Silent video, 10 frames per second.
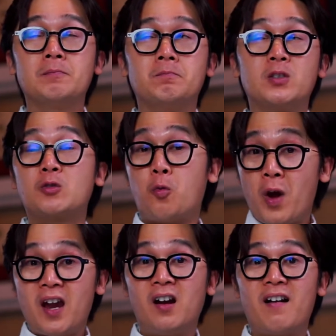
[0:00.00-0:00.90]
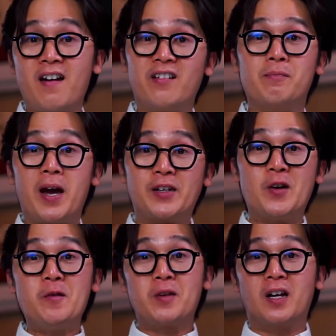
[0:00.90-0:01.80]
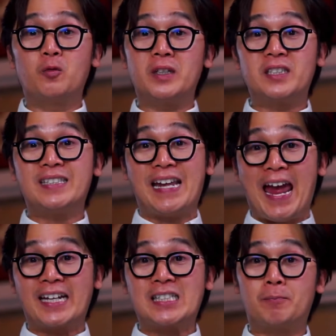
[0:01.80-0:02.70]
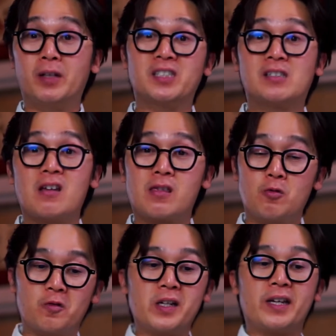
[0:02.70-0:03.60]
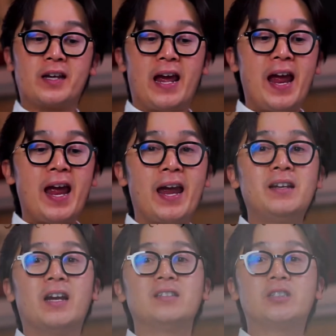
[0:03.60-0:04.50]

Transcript: square of binomial, which is x plus three. And